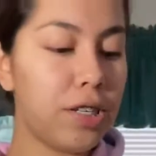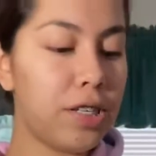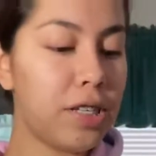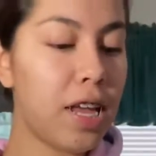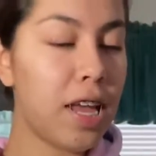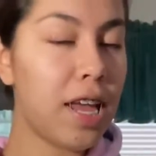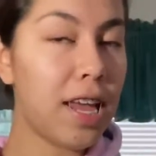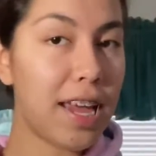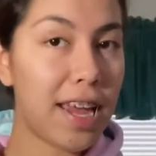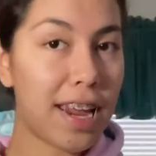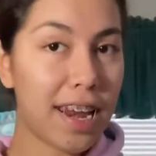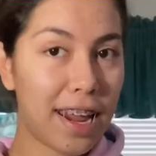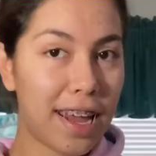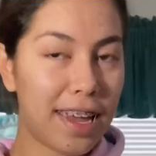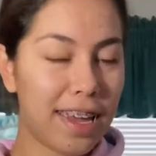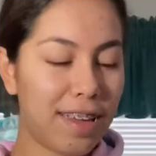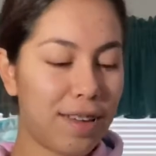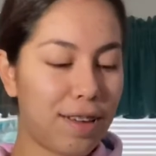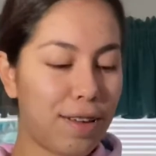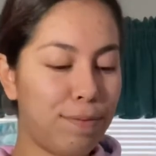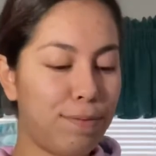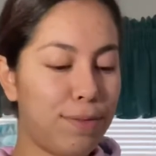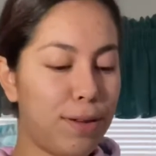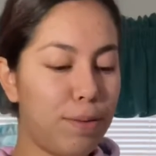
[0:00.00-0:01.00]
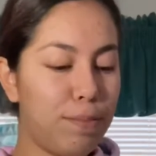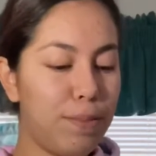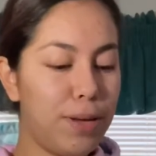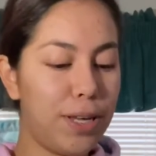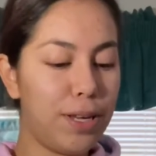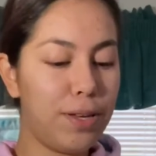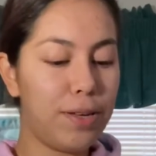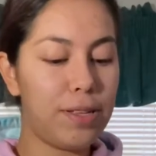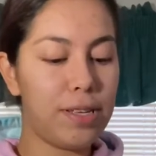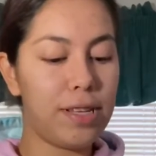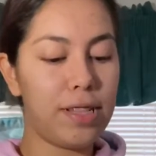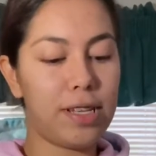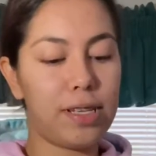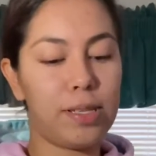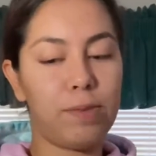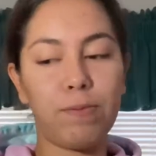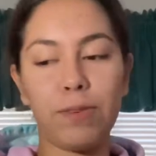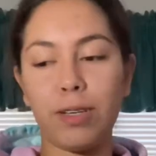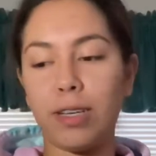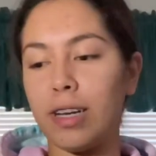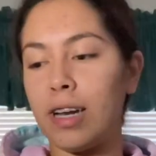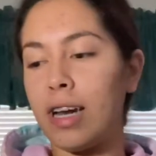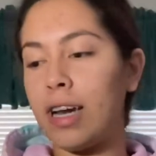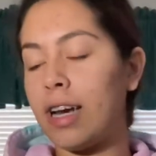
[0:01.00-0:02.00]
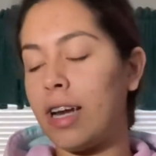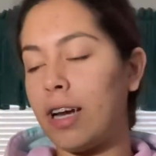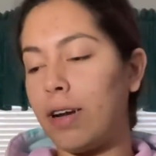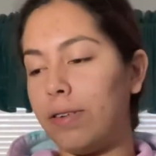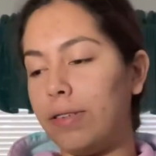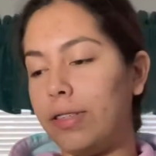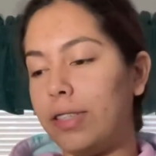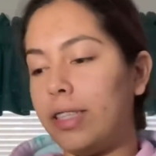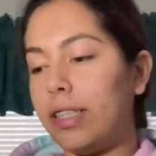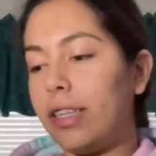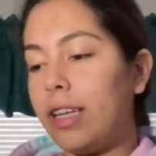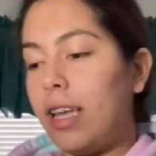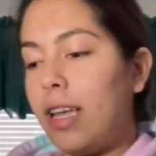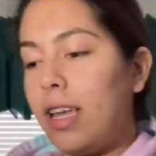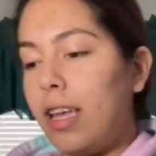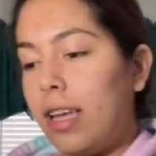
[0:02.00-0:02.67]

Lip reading: and I will be using this for cutouts